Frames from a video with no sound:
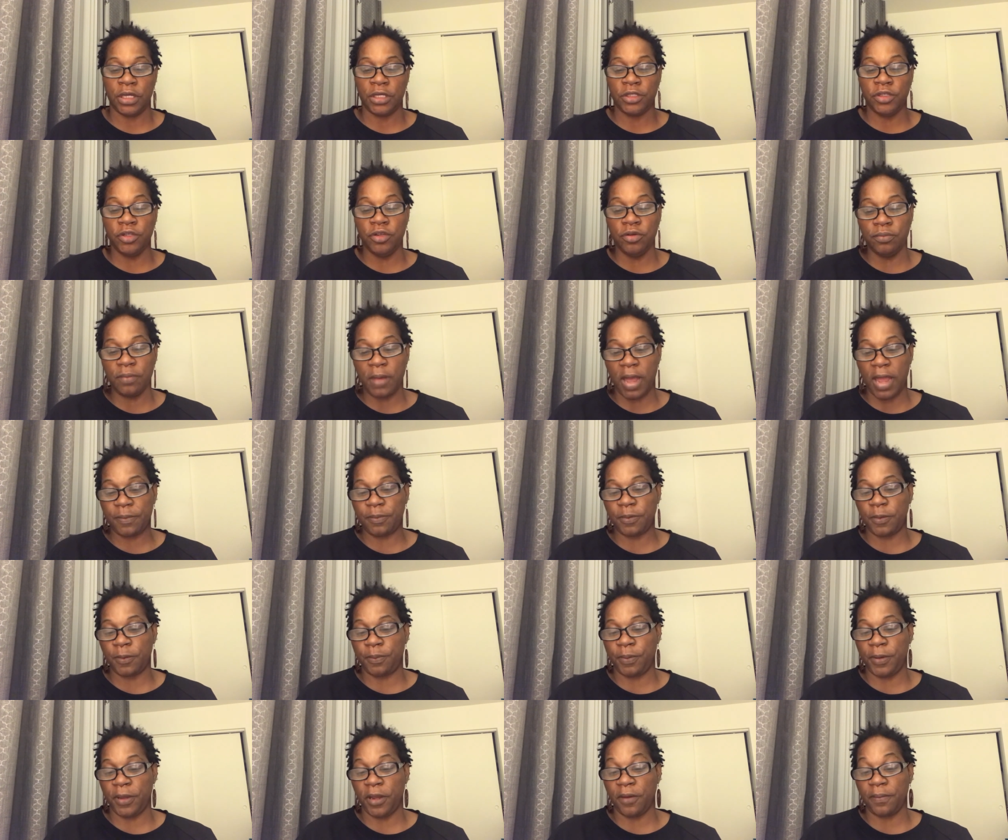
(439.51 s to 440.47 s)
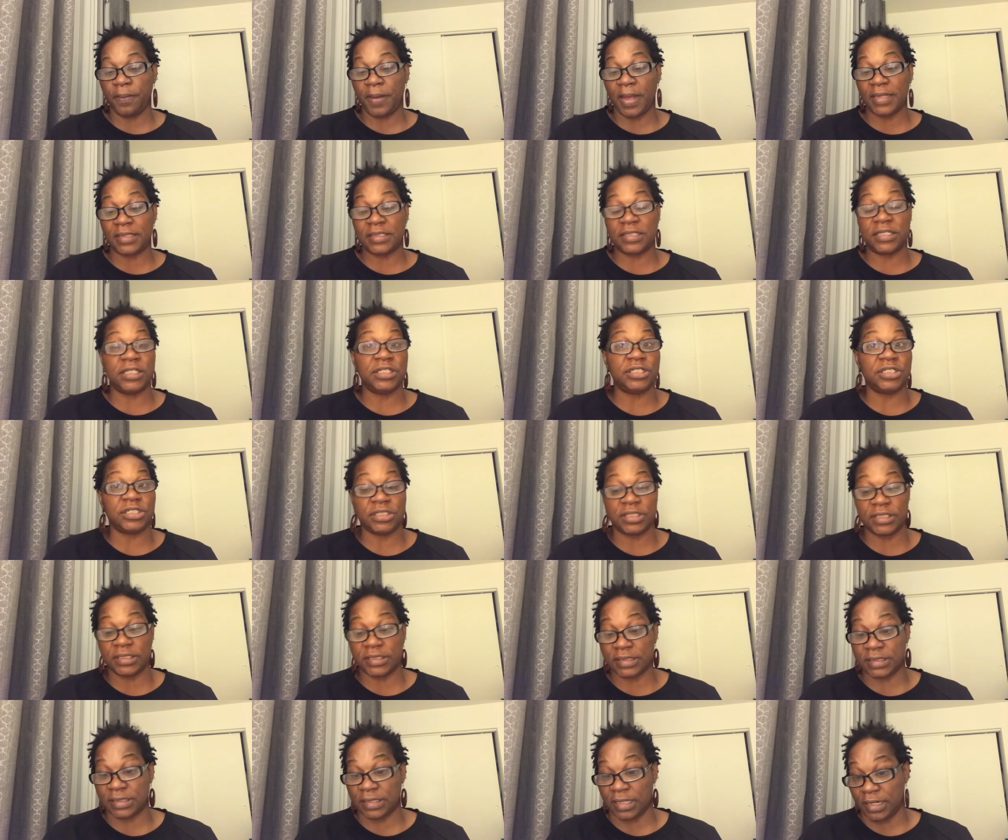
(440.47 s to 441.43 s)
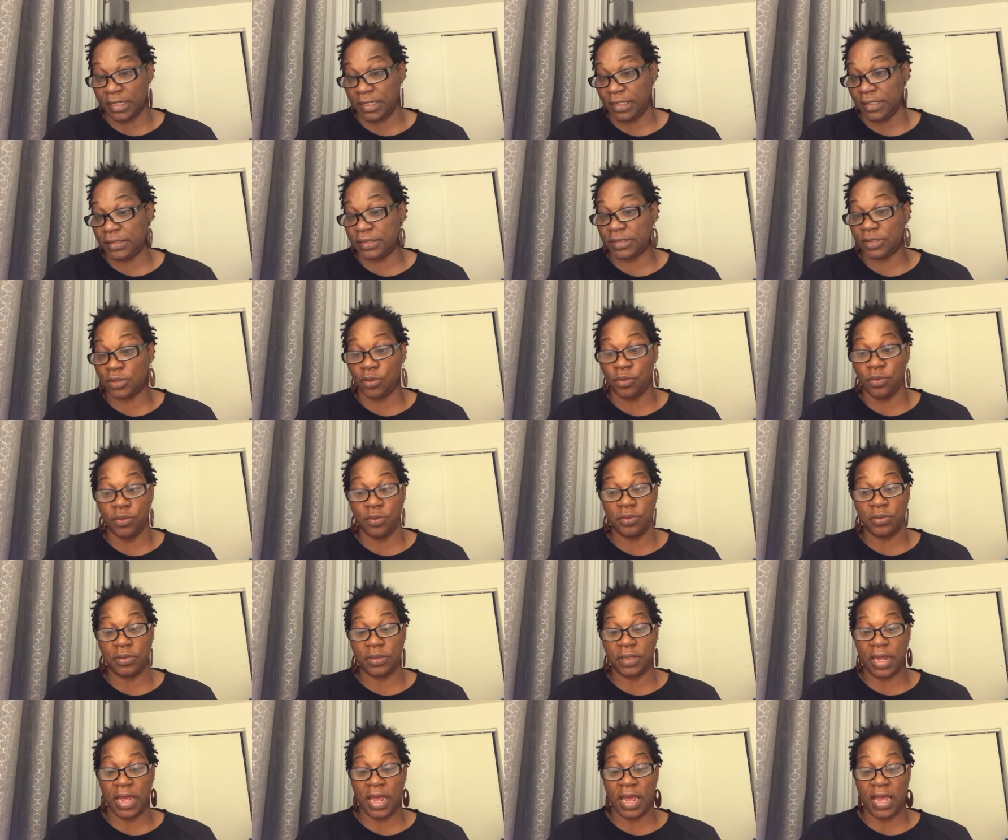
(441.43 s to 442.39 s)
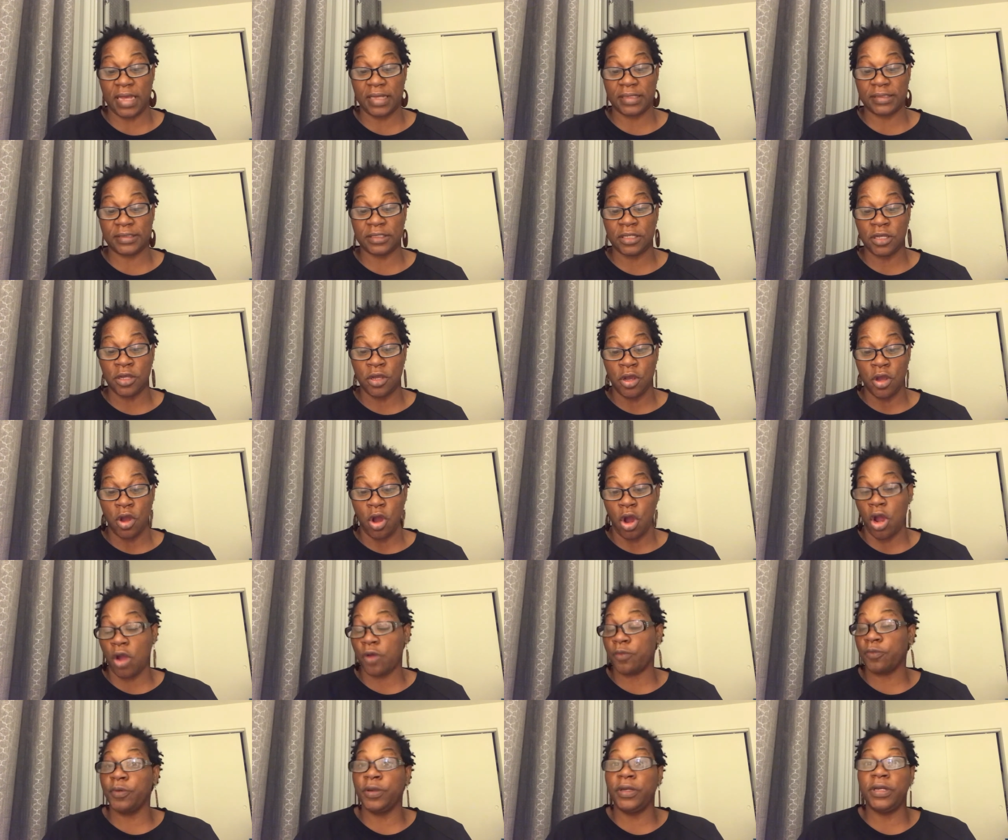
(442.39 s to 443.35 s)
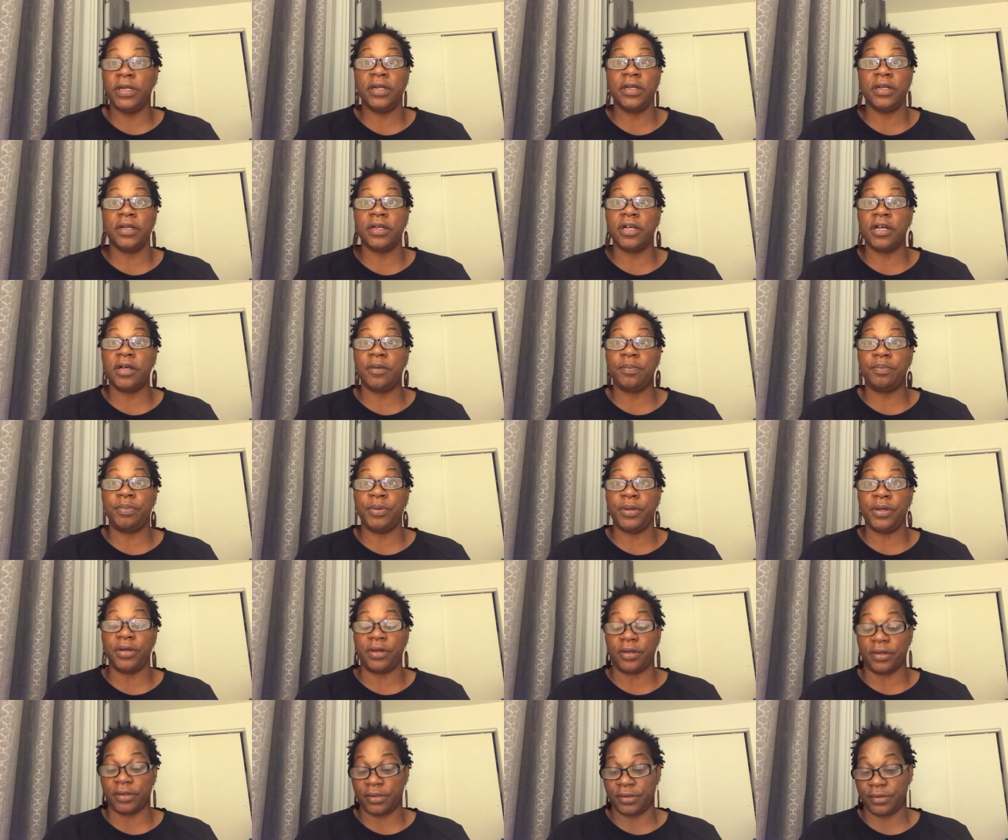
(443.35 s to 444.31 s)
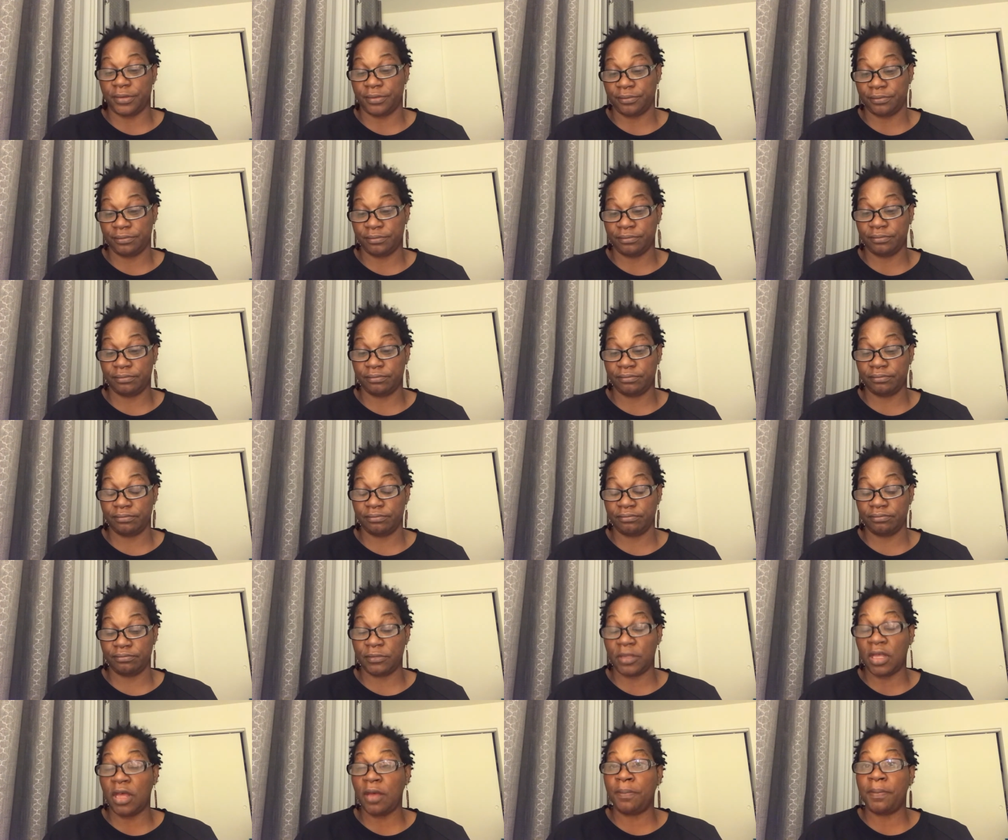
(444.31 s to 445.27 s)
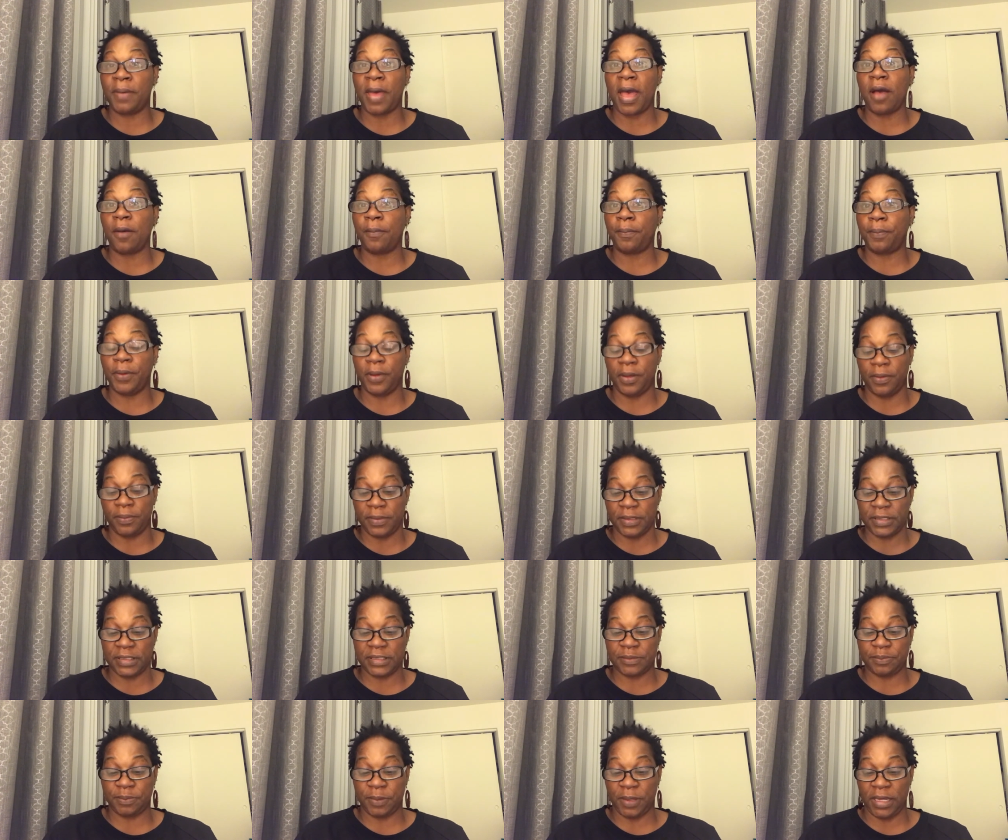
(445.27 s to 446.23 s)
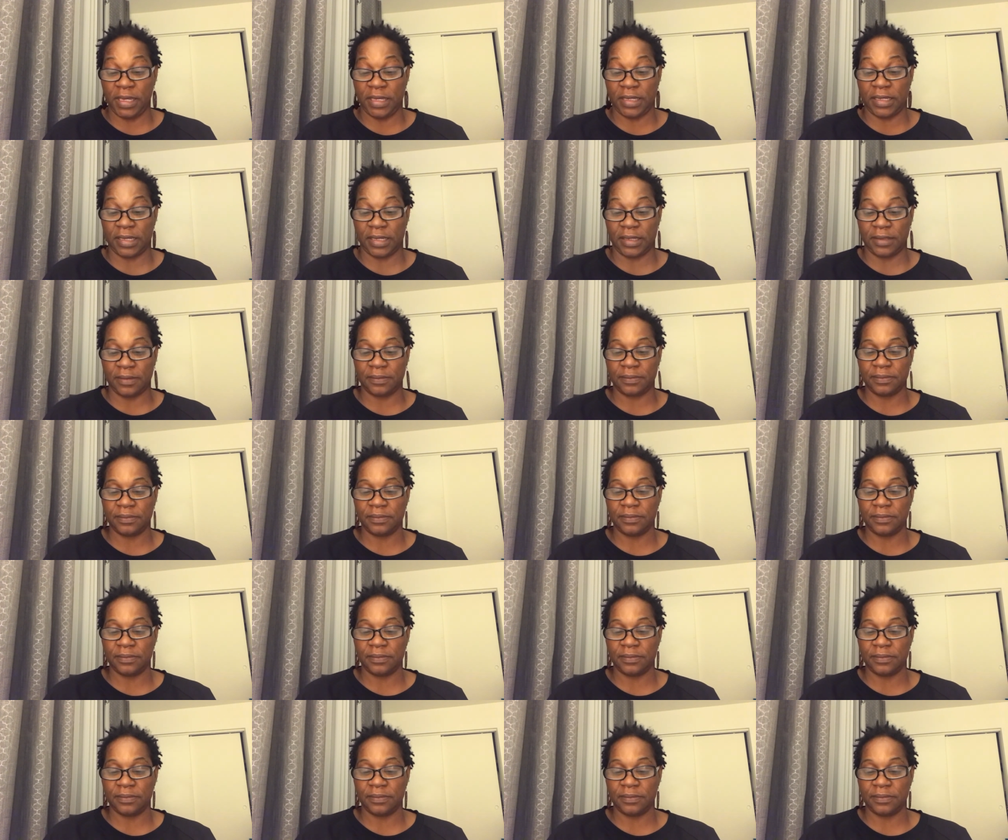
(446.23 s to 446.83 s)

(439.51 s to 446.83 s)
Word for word: you might prepare by teaching a Sunday school class or reading a good book about public speaking.